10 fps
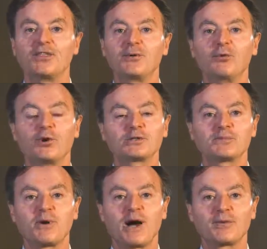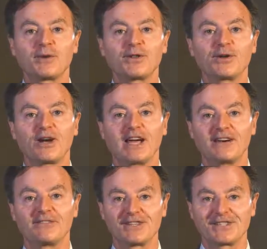The most popular, though, I
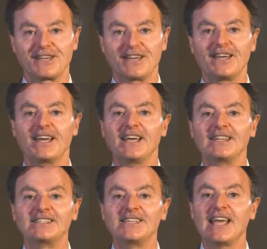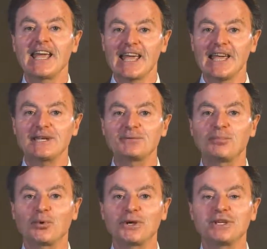have to say, is the
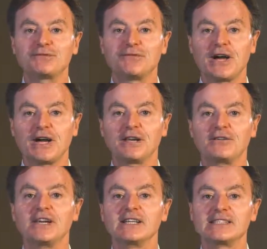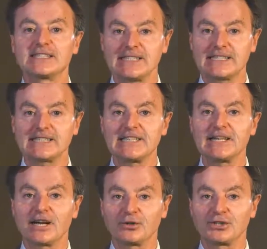8.5
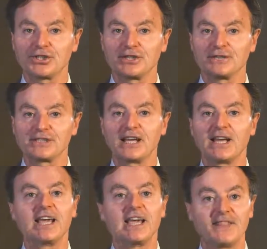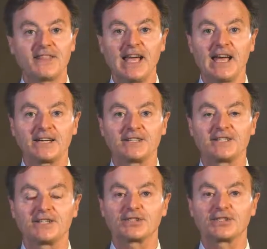16-hour shifts. In that,
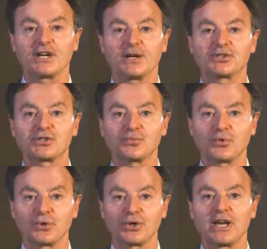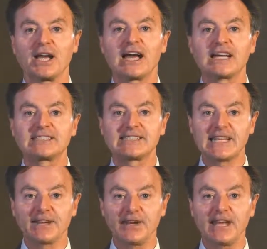the doctor comes to work at
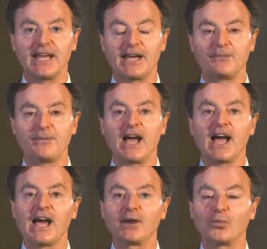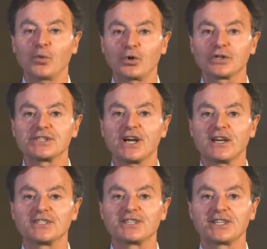7 a.m. and works
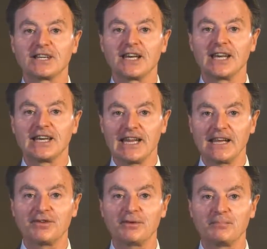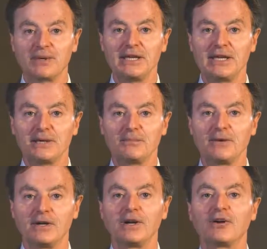until 11
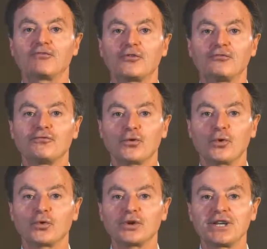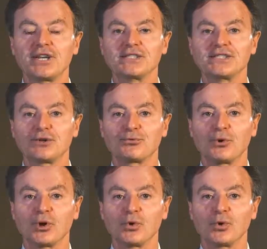p.m. for 4 days in a
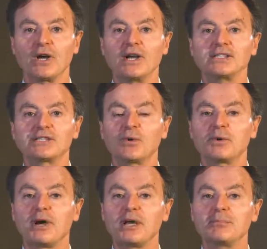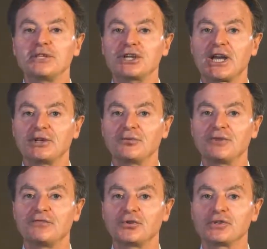row. So it might be
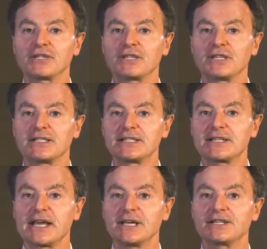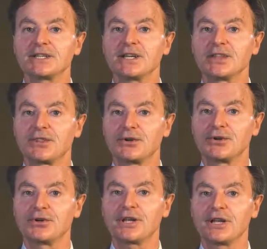January 1st, 2nd,
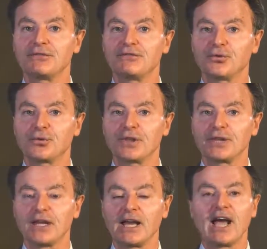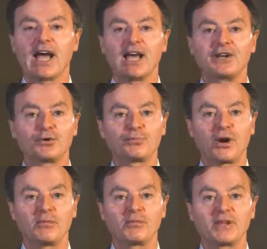3rd, and 4th. And you're
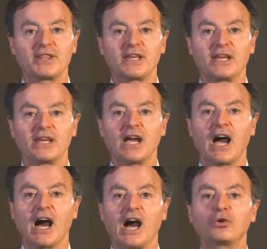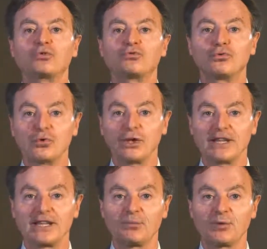probably thinking how
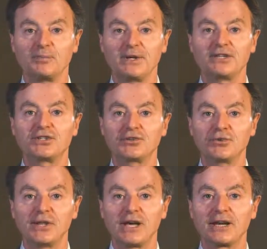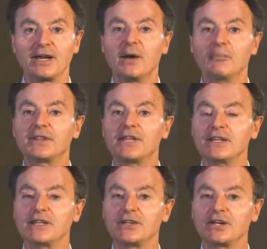grueling that would be to do that. But
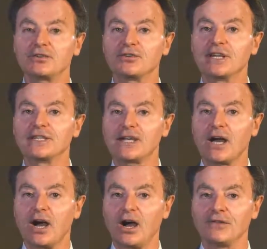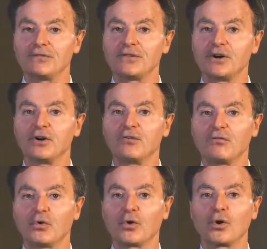then the doctor is off
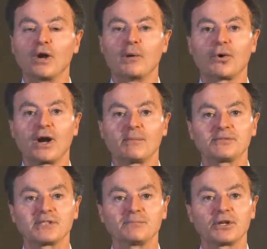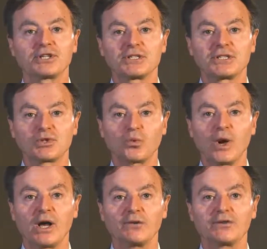for perhaps as much as
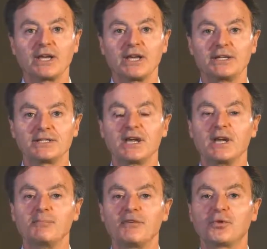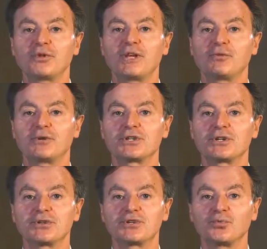12 days before they
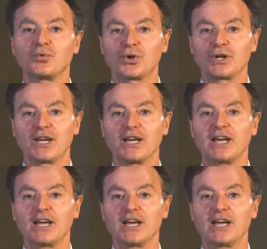return to work